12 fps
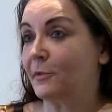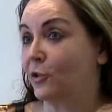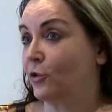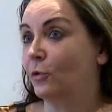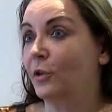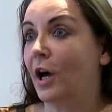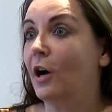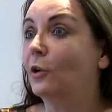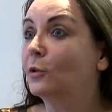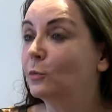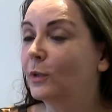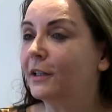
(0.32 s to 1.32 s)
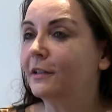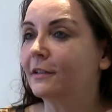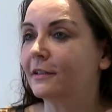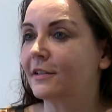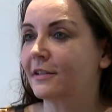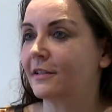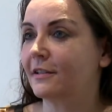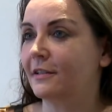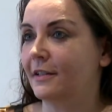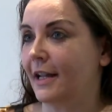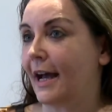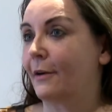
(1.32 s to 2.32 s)
sure the whole world
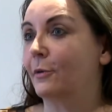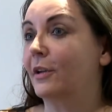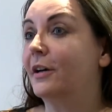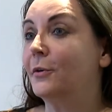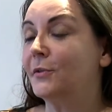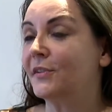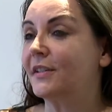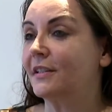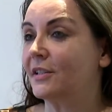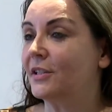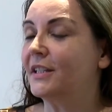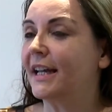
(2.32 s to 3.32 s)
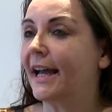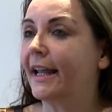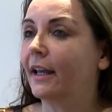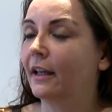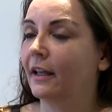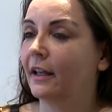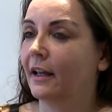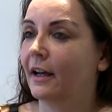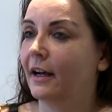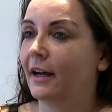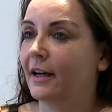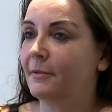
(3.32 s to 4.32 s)
now knows that today
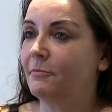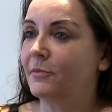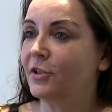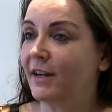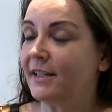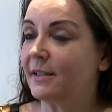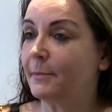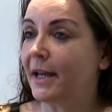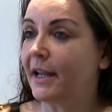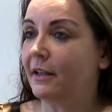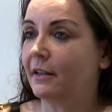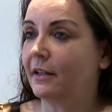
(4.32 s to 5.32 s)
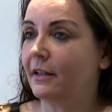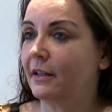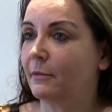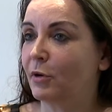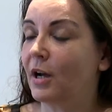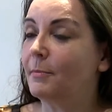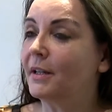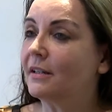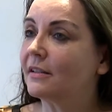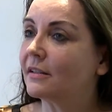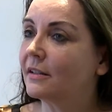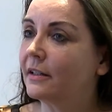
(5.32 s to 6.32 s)
Theresa May, the Prime
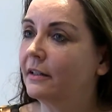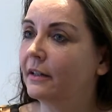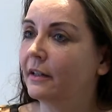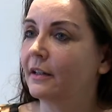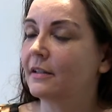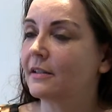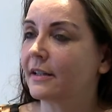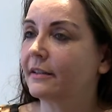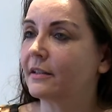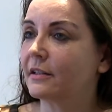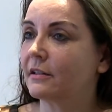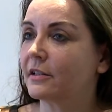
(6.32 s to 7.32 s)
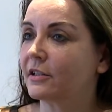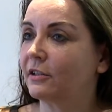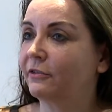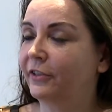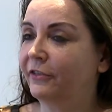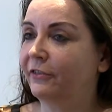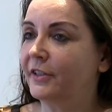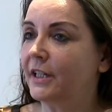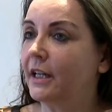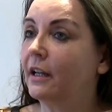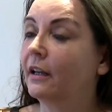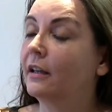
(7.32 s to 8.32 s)
Minister, said that Article
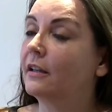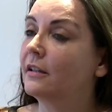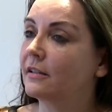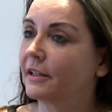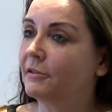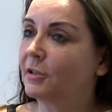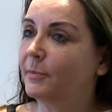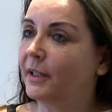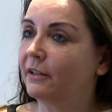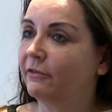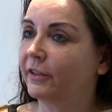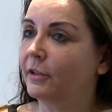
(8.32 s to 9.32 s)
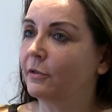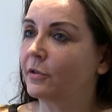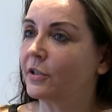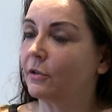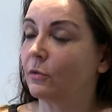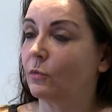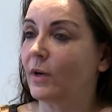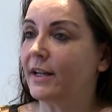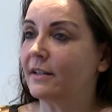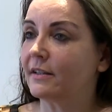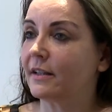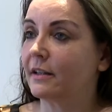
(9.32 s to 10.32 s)
50 is going to be invoked on
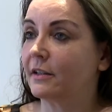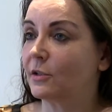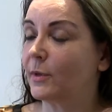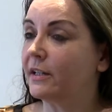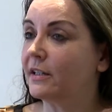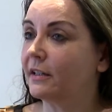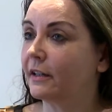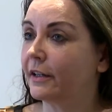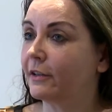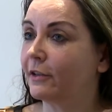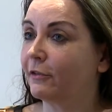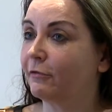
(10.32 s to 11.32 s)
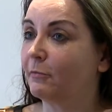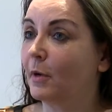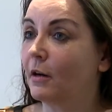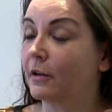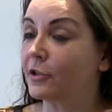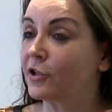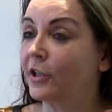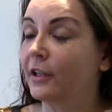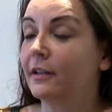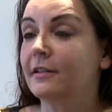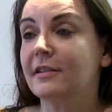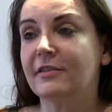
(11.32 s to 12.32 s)
Wednesday, the 29th of March.
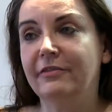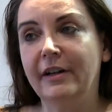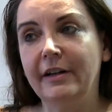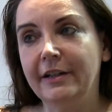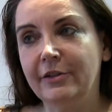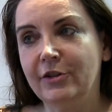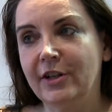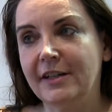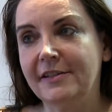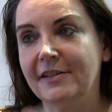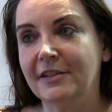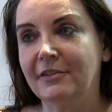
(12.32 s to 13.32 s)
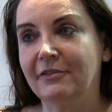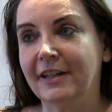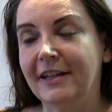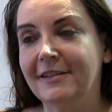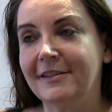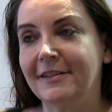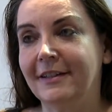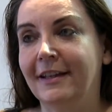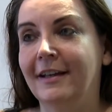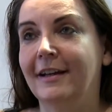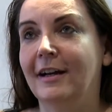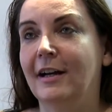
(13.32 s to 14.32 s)
It's a very interesting event.
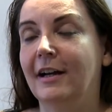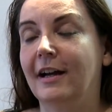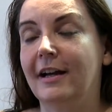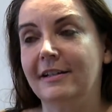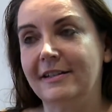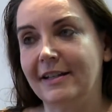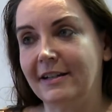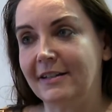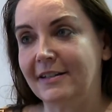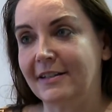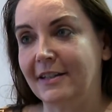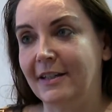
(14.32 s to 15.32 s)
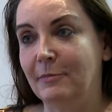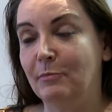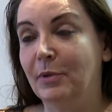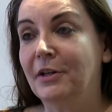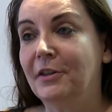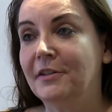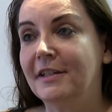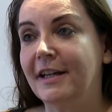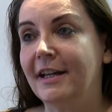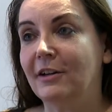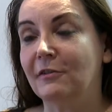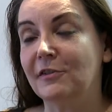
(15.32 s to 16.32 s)
I understand it's the
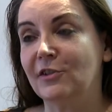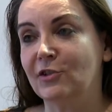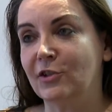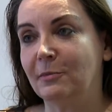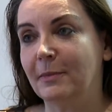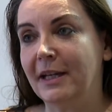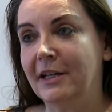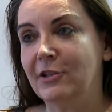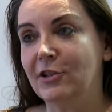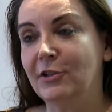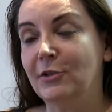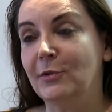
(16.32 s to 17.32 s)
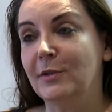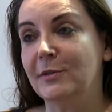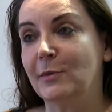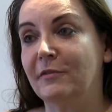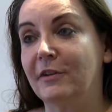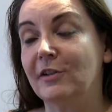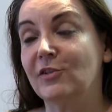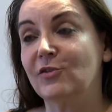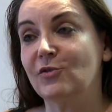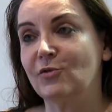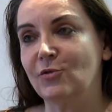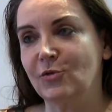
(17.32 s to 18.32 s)
birthday of Sir John Major, who is one of our
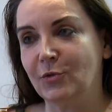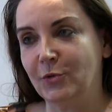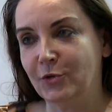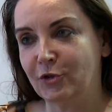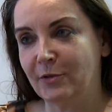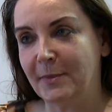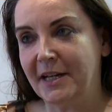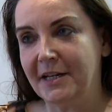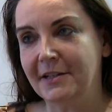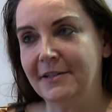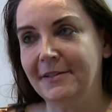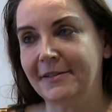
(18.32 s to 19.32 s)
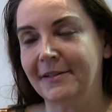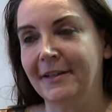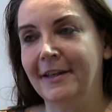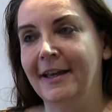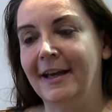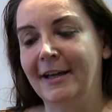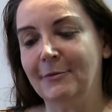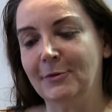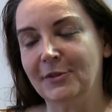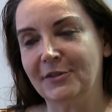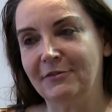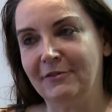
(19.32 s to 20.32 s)
staunch Remainers and
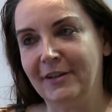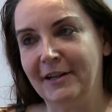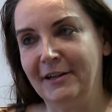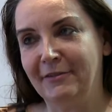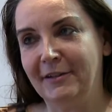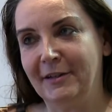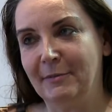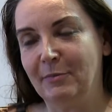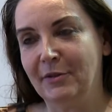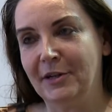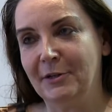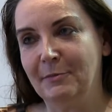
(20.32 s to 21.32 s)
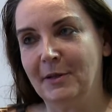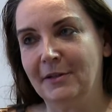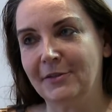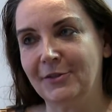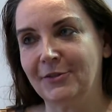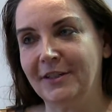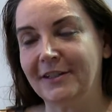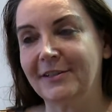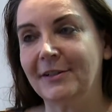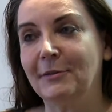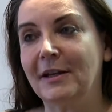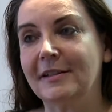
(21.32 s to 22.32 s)
was very, very pro-Maastricht.
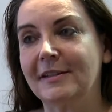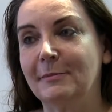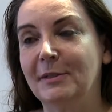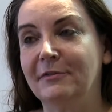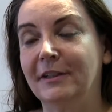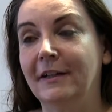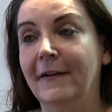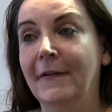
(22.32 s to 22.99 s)
So that's a bit of a